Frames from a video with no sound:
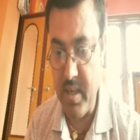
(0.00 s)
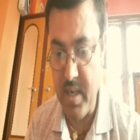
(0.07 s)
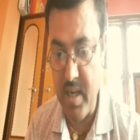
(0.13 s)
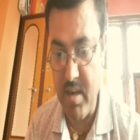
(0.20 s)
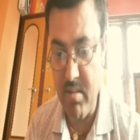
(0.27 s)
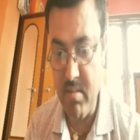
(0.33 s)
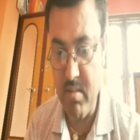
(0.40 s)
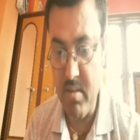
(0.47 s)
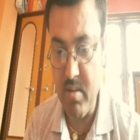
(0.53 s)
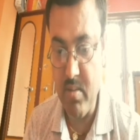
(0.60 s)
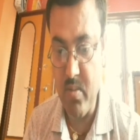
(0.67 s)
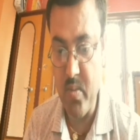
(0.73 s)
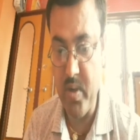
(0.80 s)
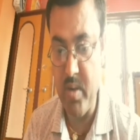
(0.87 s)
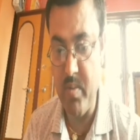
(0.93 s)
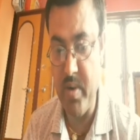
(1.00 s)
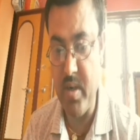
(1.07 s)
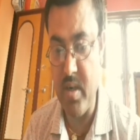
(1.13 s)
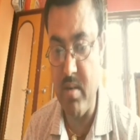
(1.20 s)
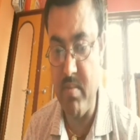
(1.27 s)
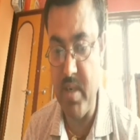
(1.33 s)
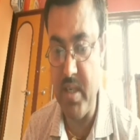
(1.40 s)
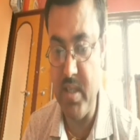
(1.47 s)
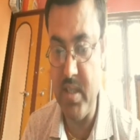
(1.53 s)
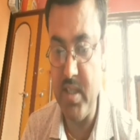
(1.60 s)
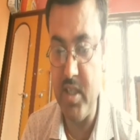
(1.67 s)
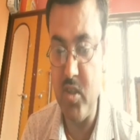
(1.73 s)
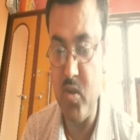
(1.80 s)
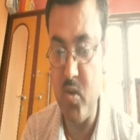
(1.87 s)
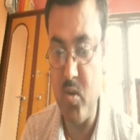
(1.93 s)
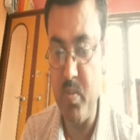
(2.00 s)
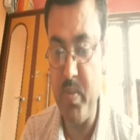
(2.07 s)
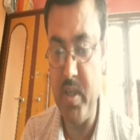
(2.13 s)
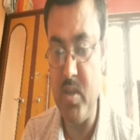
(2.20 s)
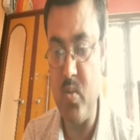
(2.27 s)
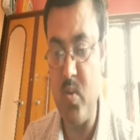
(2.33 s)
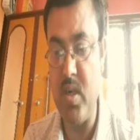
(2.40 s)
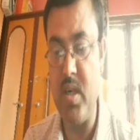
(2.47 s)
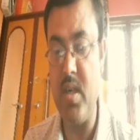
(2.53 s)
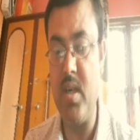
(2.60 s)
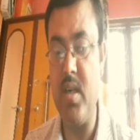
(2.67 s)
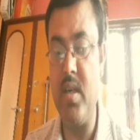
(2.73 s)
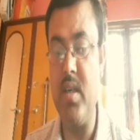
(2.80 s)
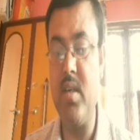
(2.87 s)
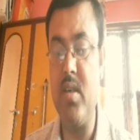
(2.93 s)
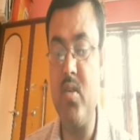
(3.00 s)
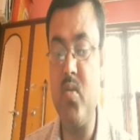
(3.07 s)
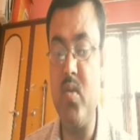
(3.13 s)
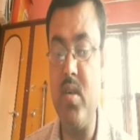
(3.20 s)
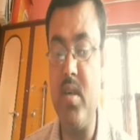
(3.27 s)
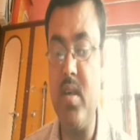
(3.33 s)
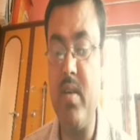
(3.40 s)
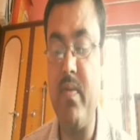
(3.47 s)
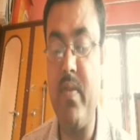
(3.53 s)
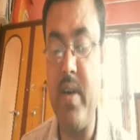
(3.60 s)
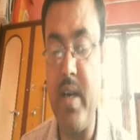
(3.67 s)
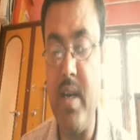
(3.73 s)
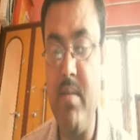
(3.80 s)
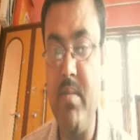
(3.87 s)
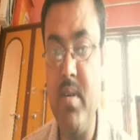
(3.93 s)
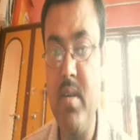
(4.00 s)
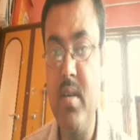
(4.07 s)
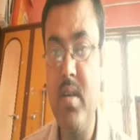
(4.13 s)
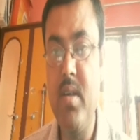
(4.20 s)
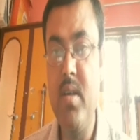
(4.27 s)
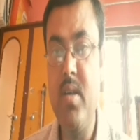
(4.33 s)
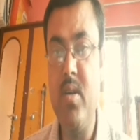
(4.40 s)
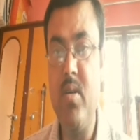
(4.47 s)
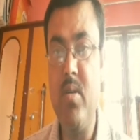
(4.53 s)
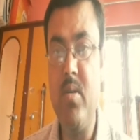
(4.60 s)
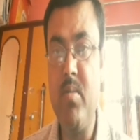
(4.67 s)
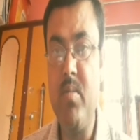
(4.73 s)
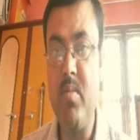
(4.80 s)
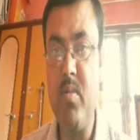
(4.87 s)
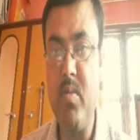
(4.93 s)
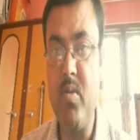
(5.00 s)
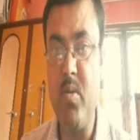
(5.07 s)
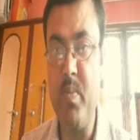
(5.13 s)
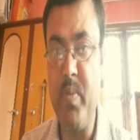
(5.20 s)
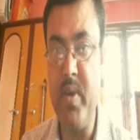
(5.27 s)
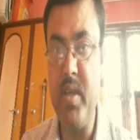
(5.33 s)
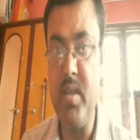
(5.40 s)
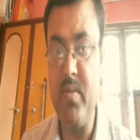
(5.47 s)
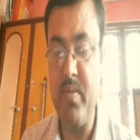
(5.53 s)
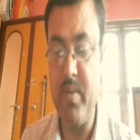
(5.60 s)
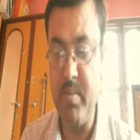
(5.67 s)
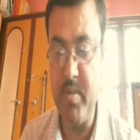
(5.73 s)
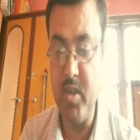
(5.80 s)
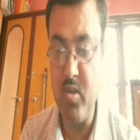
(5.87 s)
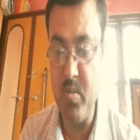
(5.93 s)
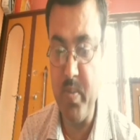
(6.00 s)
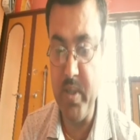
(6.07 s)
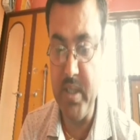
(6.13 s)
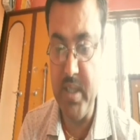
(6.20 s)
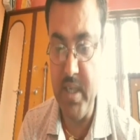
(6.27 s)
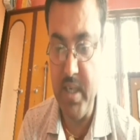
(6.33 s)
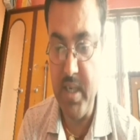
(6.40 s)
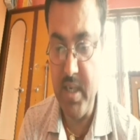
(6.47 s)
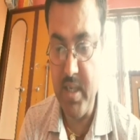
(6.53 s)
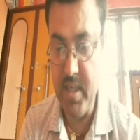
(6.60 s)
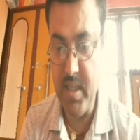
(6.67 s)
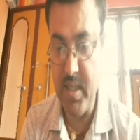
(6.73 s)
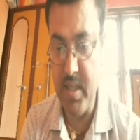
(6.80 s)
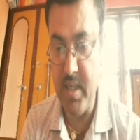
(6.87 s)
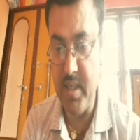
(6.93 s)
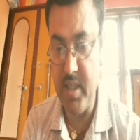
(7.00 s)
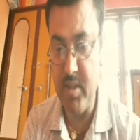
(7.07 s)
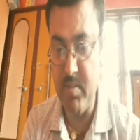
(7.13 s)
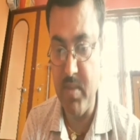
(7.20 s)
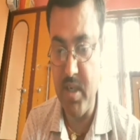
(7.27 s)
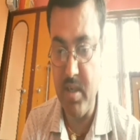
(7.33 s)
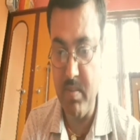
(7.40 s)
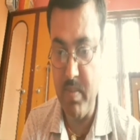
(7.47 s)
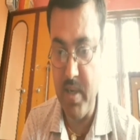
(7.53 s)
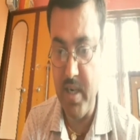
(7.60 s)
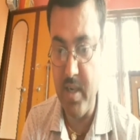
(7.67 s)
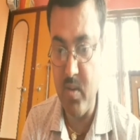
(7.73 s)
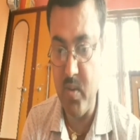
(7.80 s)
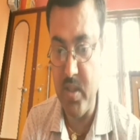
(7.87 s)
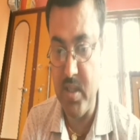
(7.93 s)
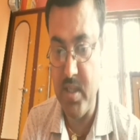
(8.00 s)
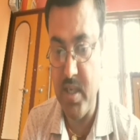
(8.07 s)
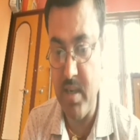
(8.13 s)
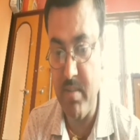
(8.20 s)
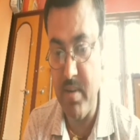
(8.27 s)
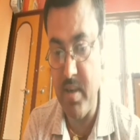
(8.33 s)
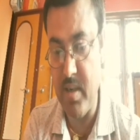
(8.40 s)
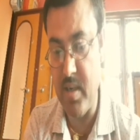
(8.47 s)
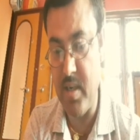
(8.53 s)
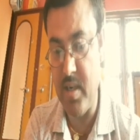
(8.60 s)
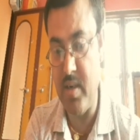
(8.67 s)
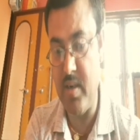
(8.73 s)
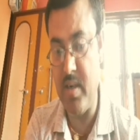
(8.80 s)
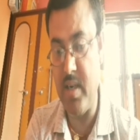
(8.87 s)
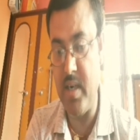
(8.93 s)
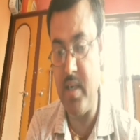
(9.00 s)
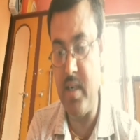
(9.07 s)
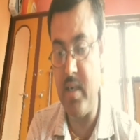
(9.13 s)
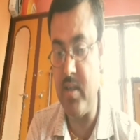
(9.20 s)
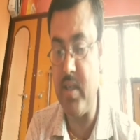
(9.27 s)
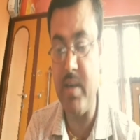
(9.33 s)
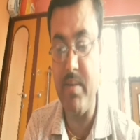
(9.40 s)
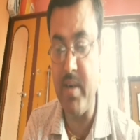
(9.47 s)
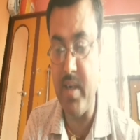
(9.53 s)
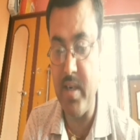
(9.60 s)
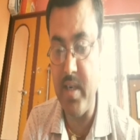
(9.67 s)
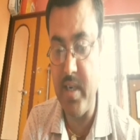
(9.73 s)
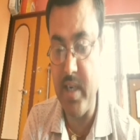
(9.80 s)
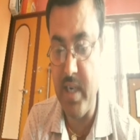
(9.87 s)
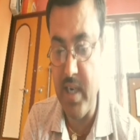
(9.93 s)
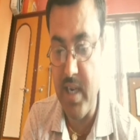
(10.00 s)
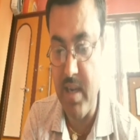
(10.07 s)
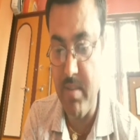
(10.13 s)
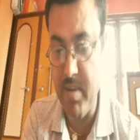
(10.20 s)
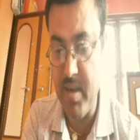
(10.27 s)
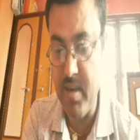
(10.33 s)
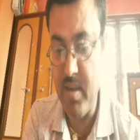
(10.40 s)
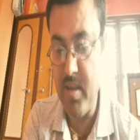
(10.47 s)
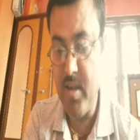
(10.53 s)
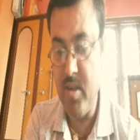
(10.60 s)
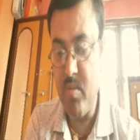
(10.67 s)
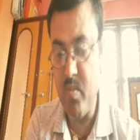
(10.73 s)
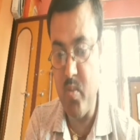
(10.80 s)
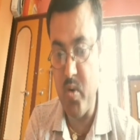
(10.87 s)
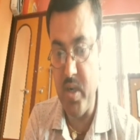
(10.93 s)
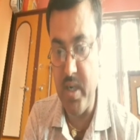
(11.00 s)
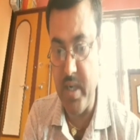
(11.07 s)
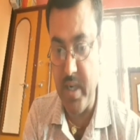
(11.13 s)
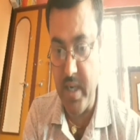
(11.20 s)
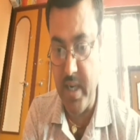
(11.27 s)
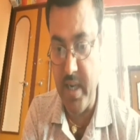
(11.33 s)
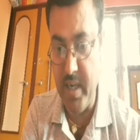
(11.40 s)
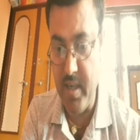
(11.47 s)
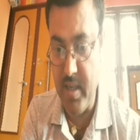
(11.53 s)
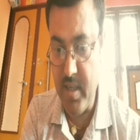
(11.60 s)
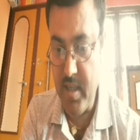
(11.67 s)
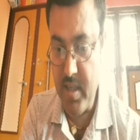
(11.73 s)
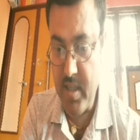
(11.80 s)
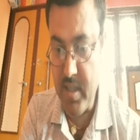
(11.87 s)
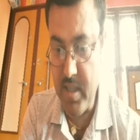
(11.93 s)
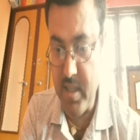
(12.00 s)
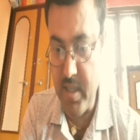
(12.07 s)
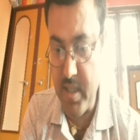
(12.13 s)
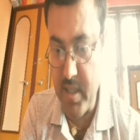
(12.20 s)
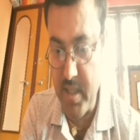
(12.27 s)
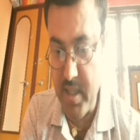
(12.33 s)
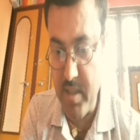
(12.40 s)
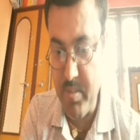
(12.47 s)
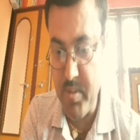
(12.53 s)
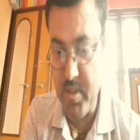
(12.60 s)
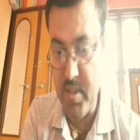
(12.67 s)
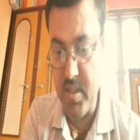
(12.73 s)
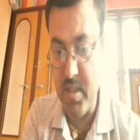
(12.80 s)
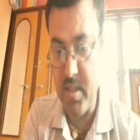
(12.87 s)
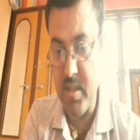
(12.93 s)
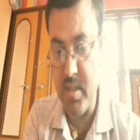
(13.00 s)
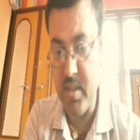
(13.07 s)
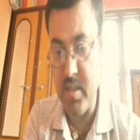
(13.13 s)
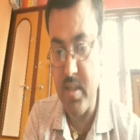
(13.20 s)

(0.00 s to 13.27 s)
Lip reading: Now when we convert this into rupees, $1 equals to 105 rupees 52 paisa. Then it is multiplied with 711.9. Then it gives